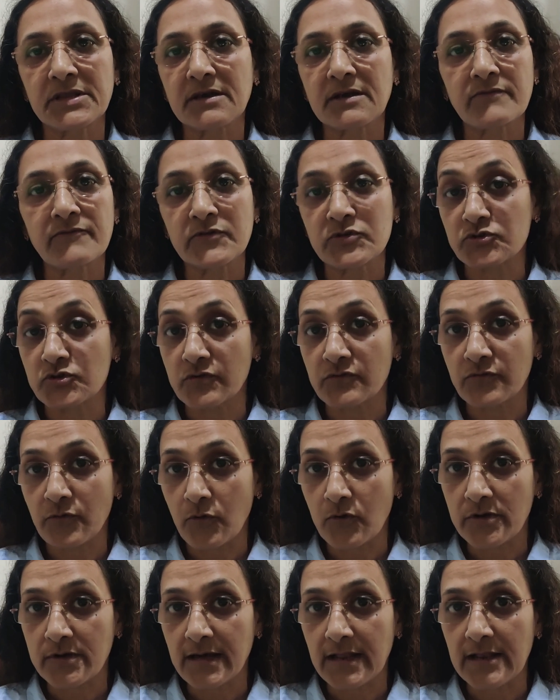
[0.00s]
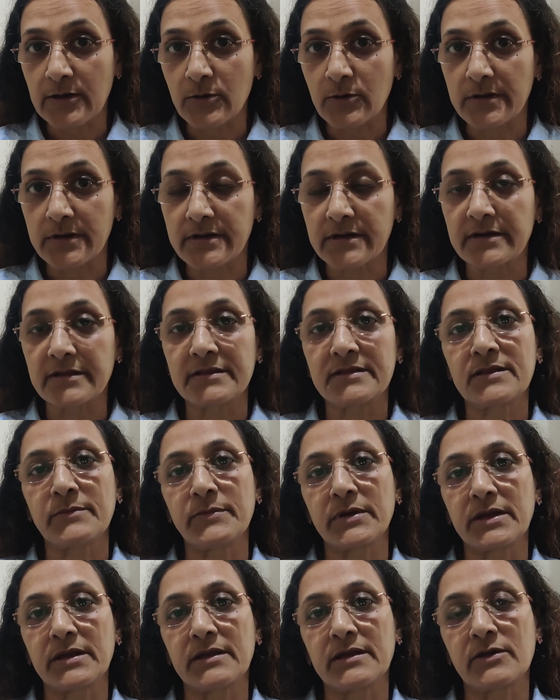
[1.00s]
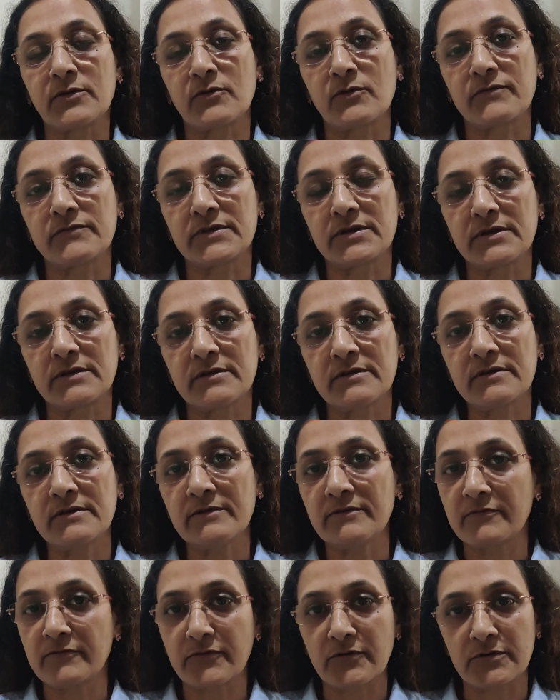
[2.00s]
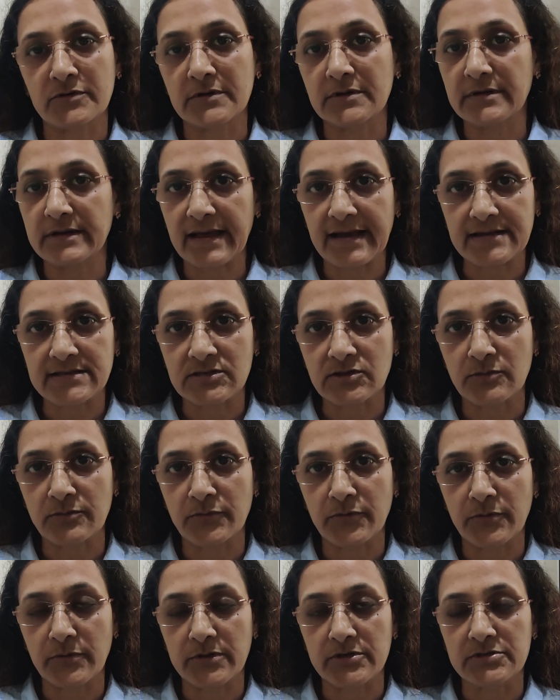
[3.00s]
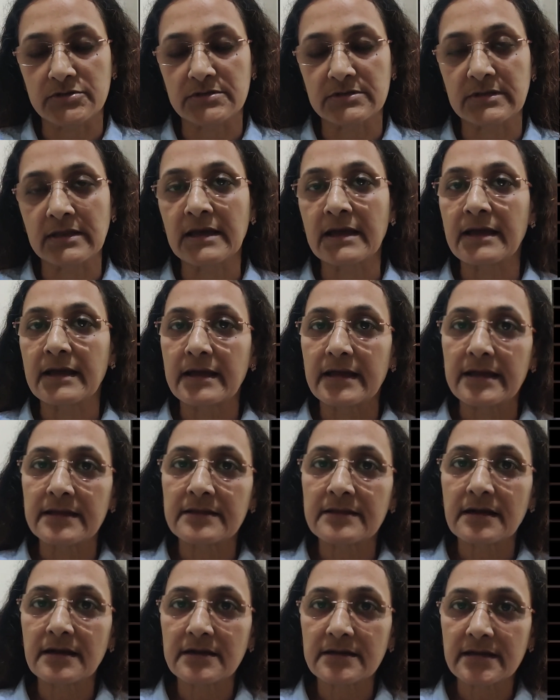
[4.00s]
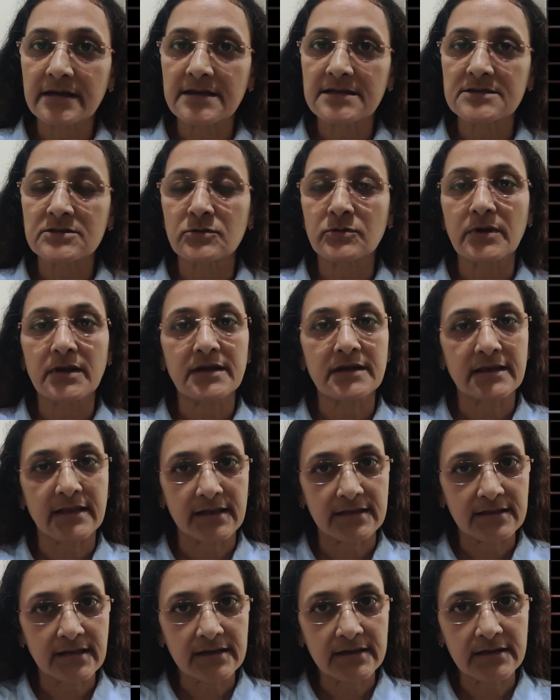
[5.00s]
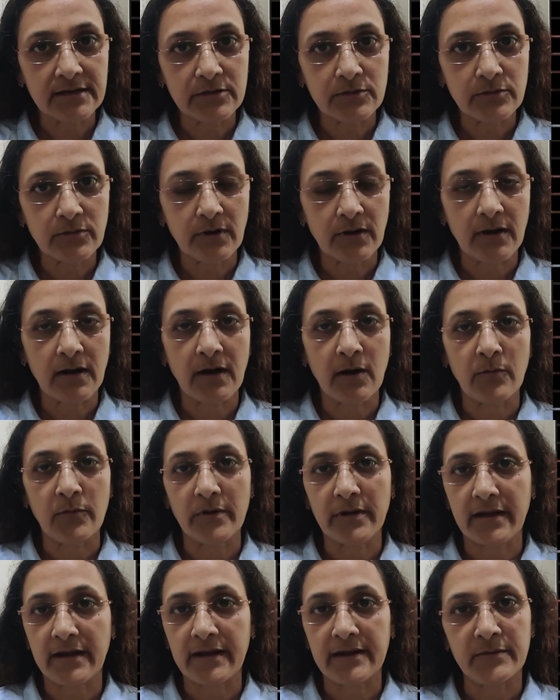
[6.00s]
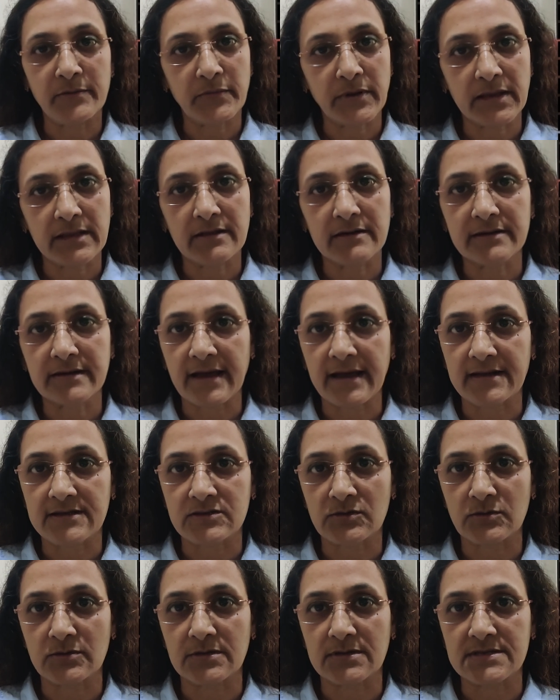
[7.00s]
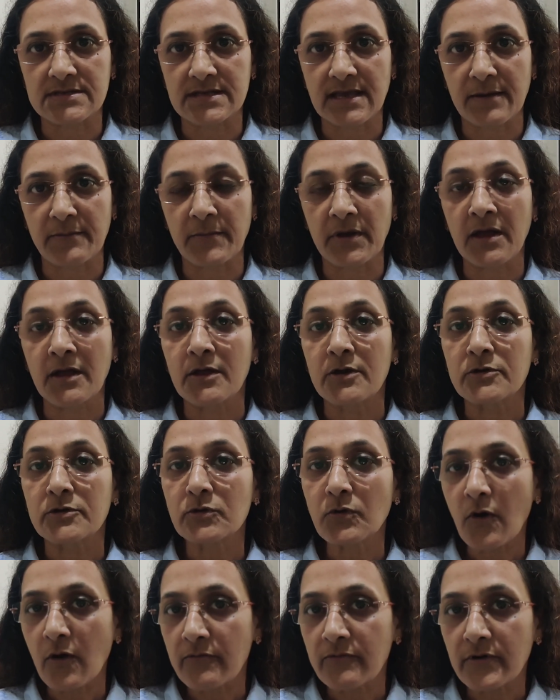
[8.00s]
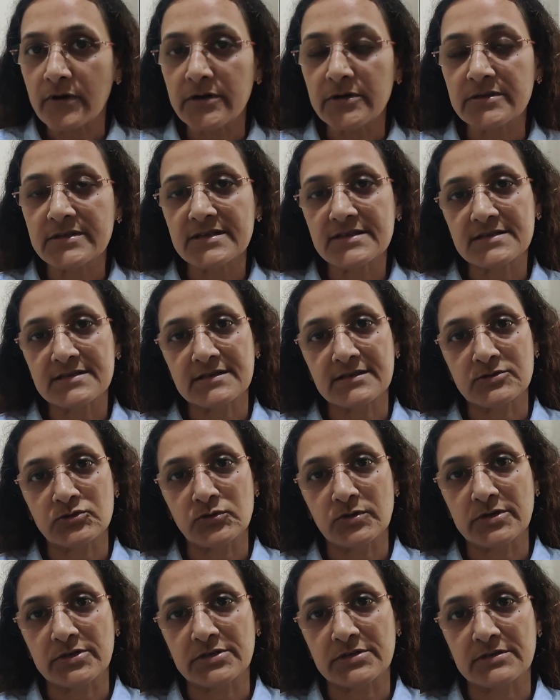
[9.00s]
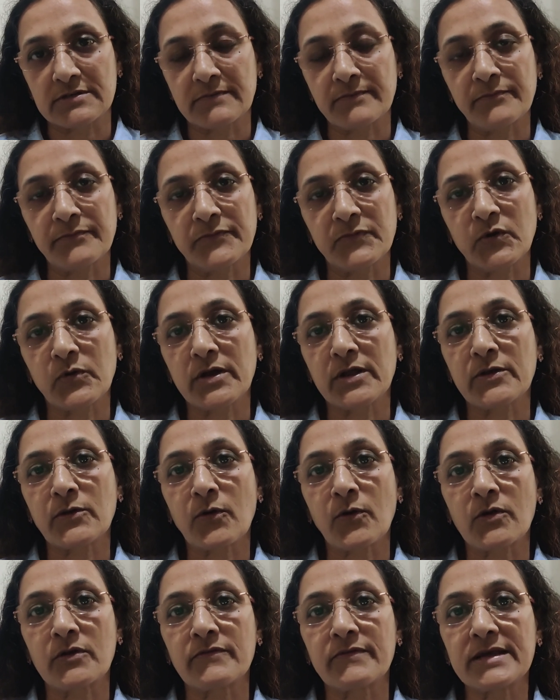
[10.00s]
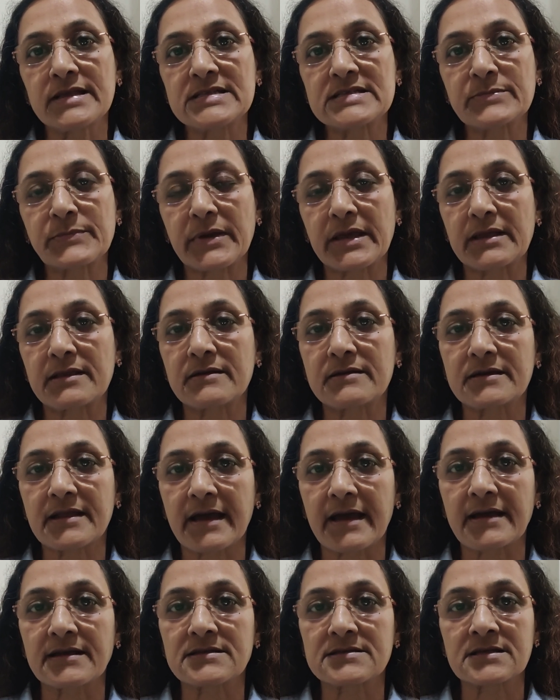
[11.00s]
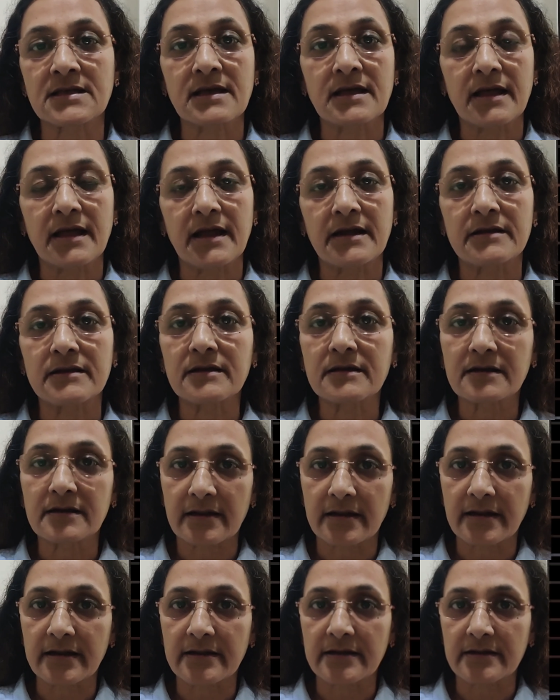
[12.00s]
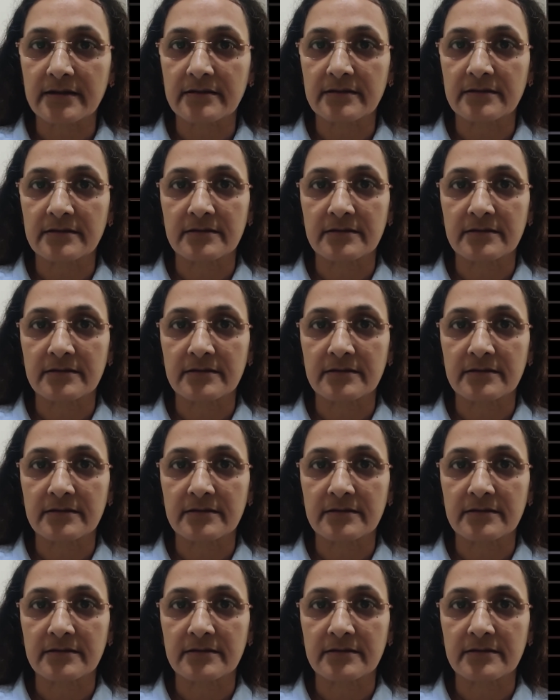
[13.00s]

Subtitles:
income which you have not calculated in the beginning of the year for the tax computation. In that case you can take that into account and pay the tax on the same. To avoid this situation, you can always pay the tax at the correct